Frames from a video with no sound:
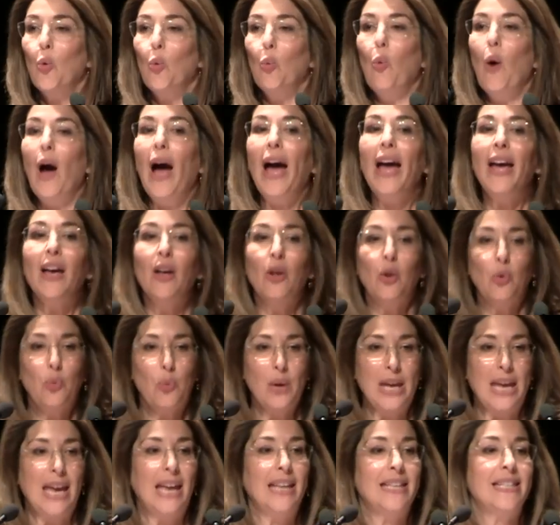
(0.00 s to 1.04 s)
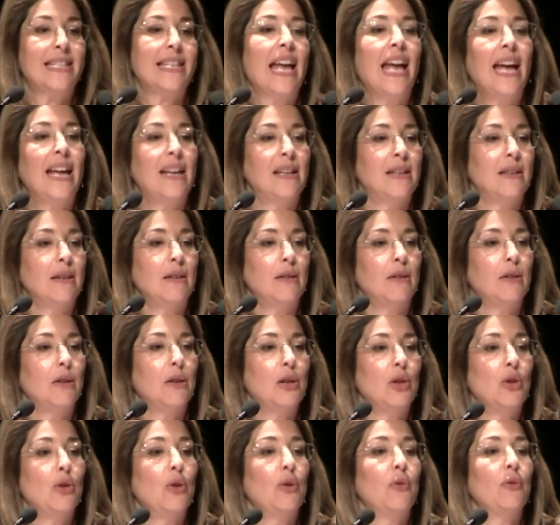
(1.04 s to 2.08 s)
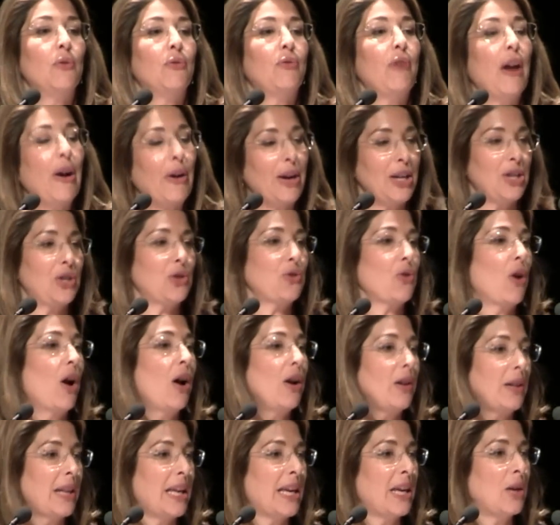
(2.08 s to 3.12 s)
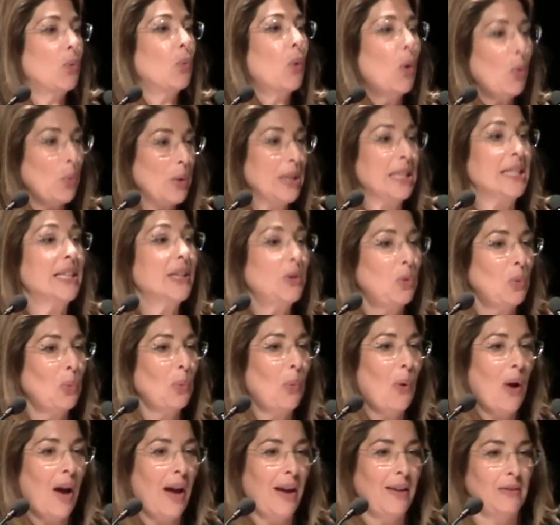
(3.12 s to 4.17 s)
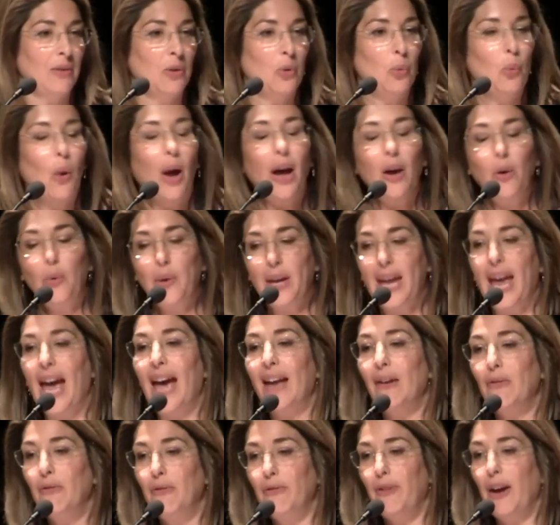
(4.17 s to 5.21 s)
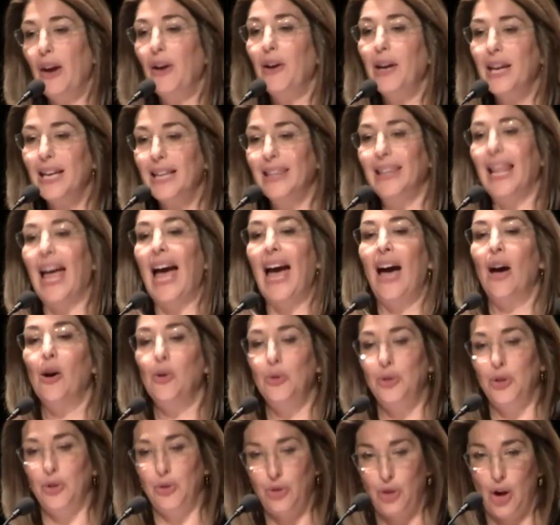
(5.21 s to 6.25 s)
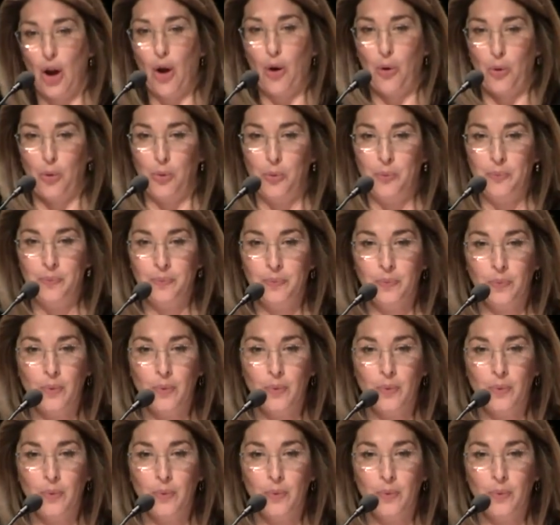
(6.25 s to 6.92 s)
while we said very strongly what we didn't want, while we had a very loud no,